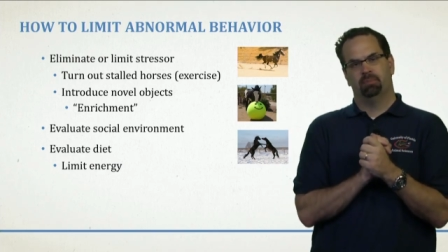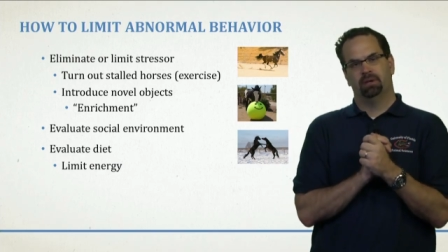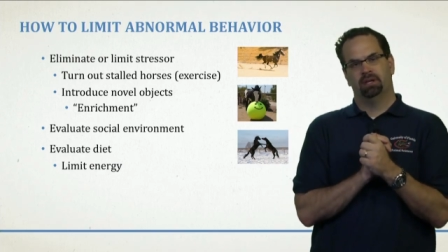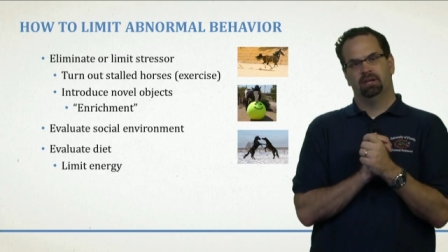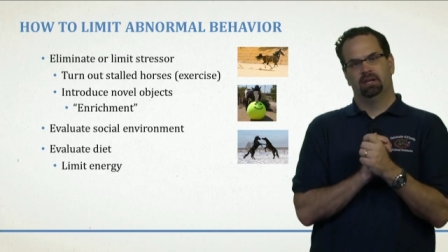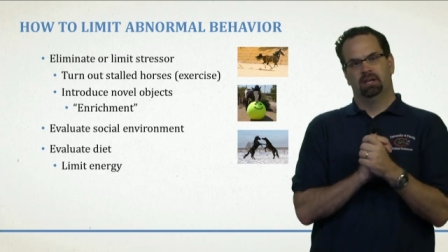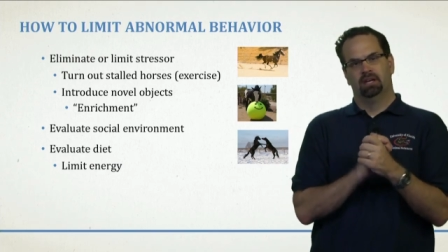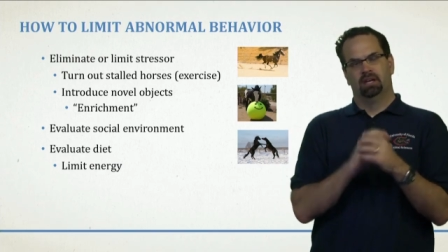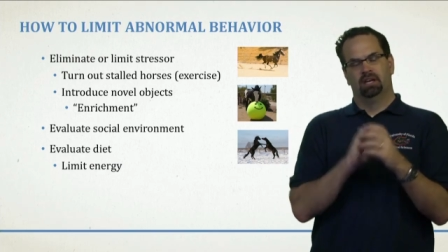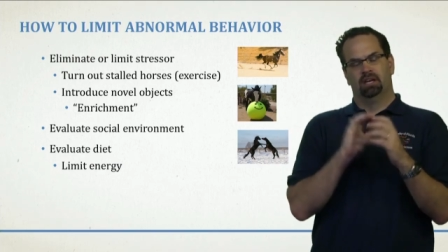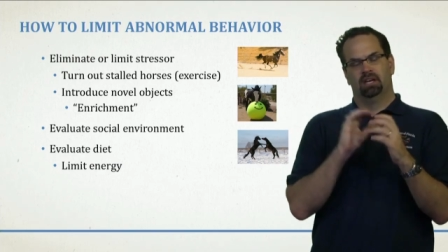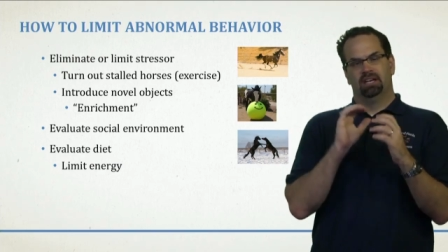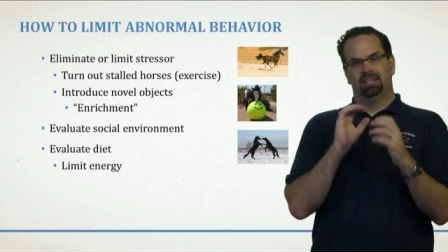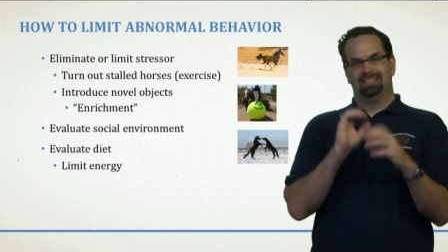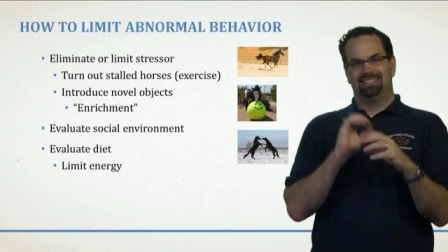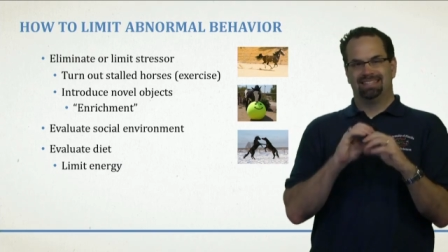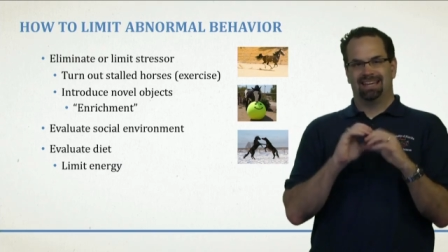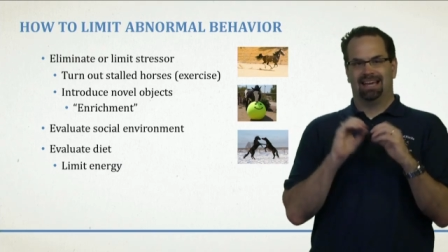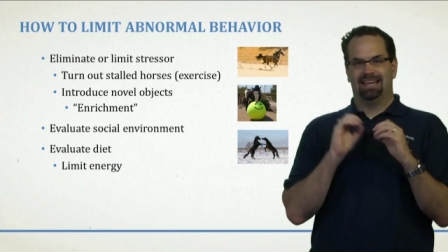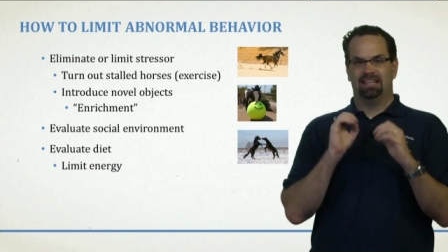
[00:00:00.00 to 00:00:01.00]
But
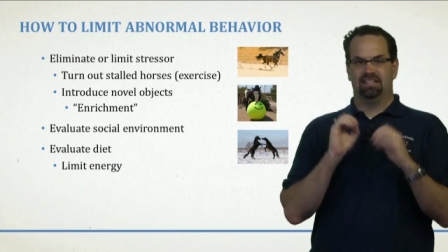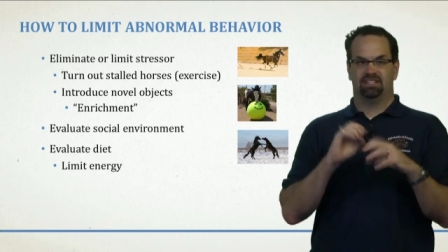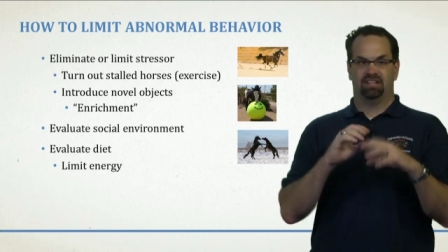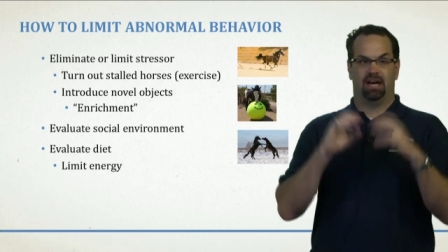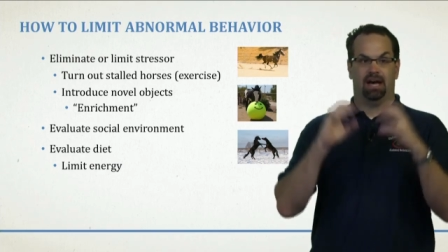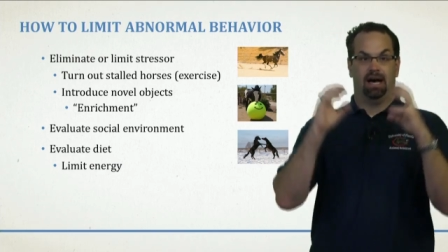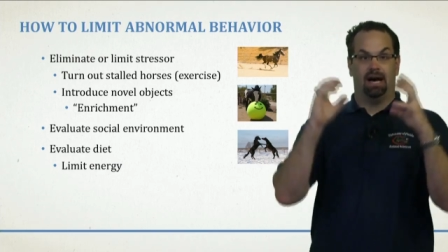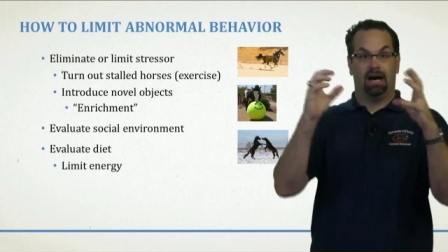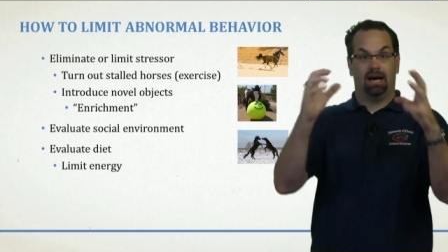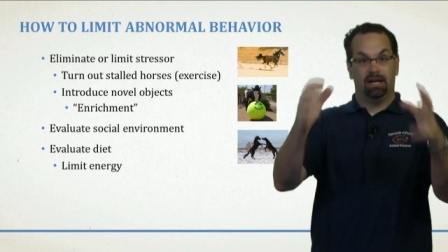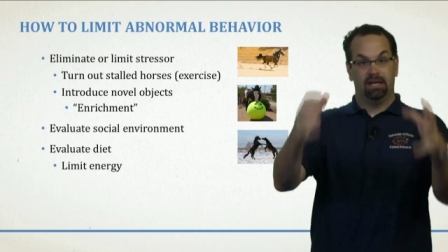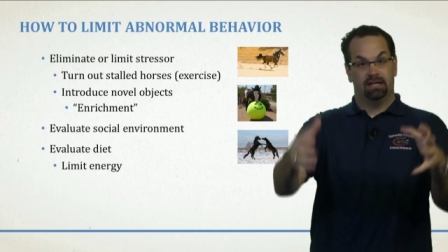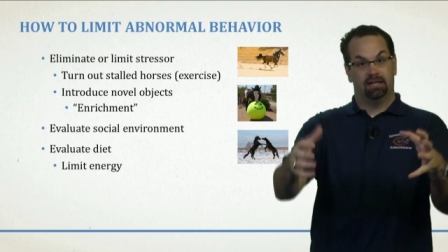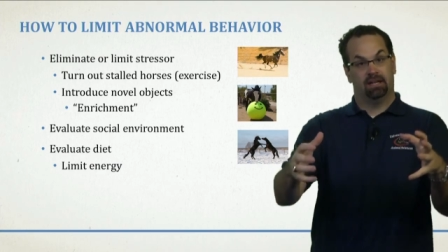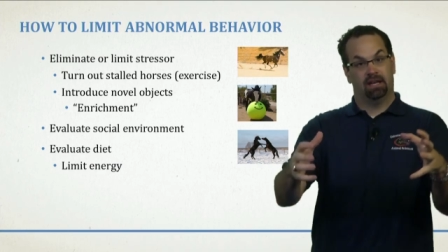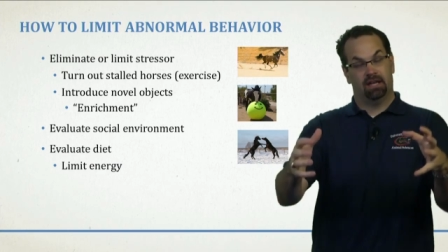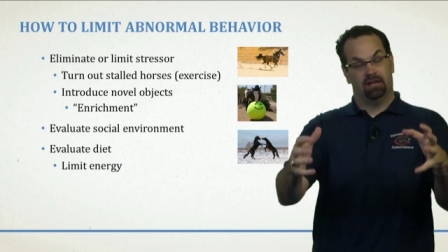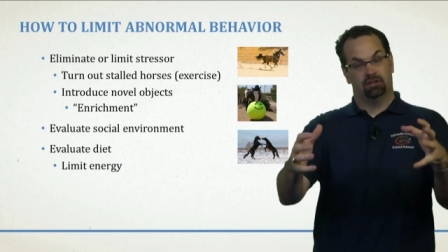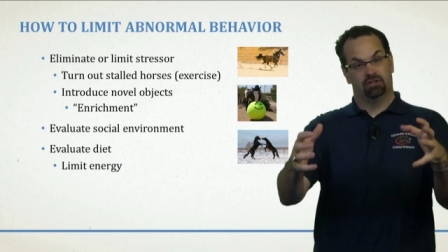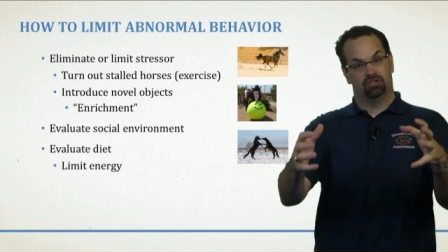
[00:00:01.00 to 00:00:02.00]
diet's high
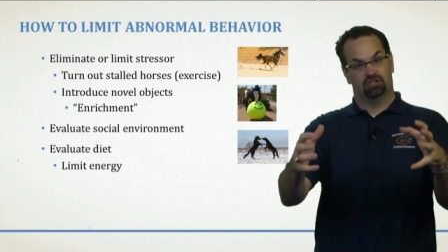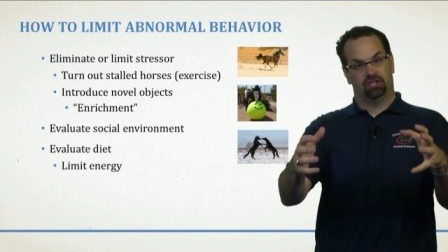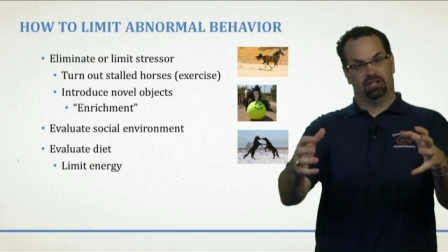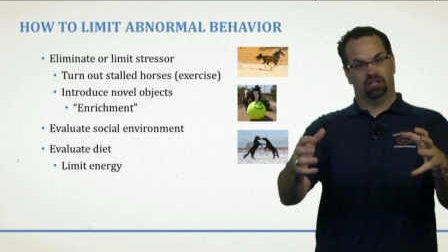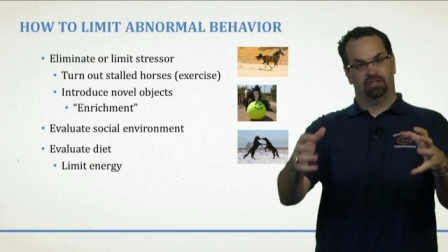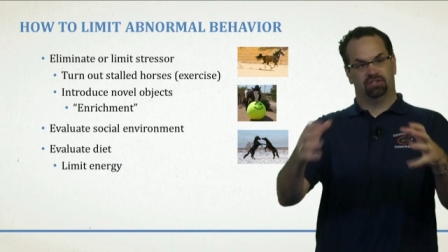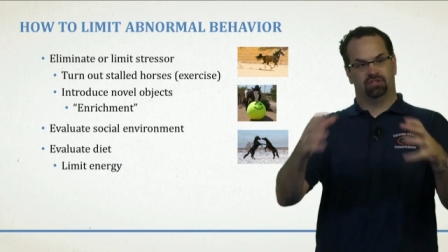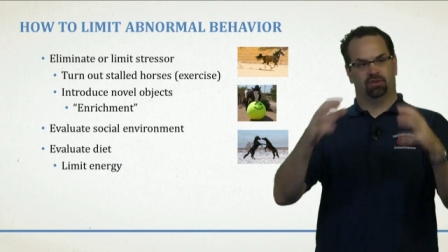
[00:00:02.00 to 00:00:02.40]
in energy,